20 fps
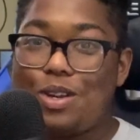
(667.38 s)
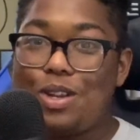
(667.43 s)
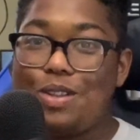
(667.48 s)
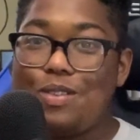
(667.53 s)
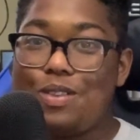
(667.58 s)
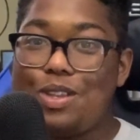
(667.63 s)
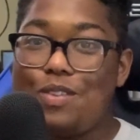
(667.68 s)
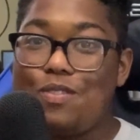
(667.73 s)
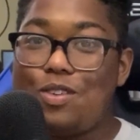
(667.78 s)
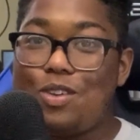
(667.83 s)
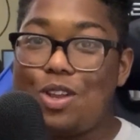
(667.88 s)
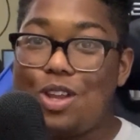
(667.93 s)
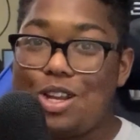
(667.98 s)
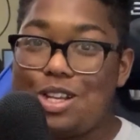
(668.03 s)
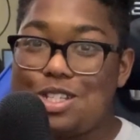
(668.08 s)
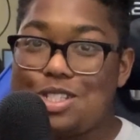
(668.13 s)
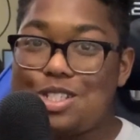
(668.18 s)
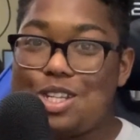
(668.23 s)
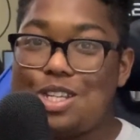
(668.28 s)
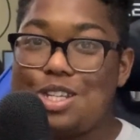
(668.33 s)
to if you're
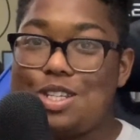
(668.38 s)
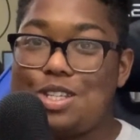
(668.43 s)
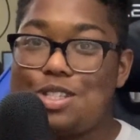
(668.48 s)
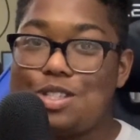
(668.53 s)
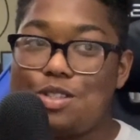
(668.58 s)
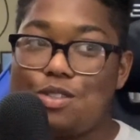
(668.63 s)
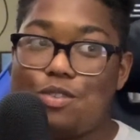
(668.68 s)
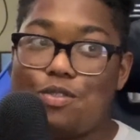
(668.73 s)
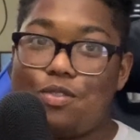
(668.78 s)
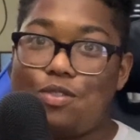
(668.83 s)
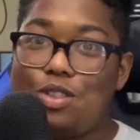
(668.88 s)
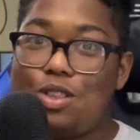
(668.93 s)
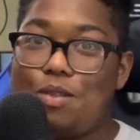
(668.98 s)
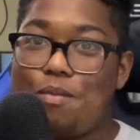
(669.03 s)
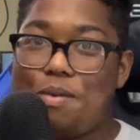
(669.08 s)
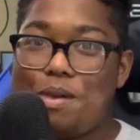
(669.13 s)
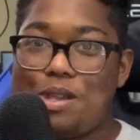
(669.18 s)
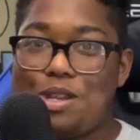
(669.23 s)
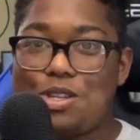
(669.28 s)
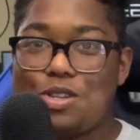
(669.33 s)
interested the
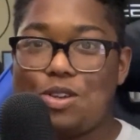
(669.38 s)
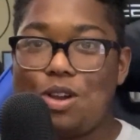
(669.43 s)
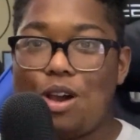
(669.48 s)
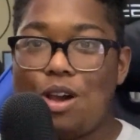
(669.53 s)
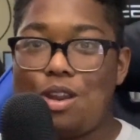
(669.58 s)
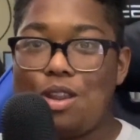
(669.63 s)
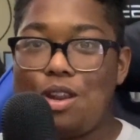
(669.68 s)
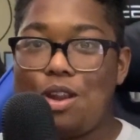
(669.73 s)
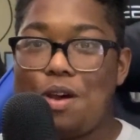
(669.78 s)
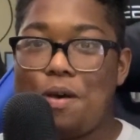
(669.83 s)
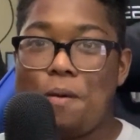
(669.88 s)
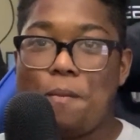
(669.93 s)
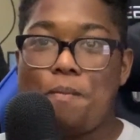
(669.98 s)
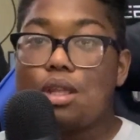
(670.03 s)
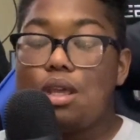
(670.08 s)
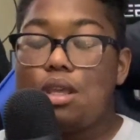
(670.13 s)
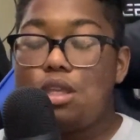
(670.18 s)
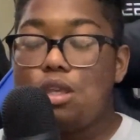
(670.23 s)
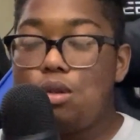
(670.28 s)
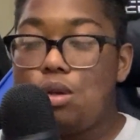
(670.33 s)
Patreon, you know
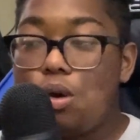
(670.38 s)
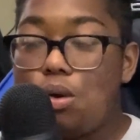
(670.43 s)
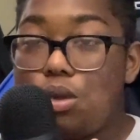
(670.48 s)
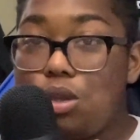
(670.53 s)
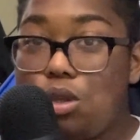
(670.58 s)
you don't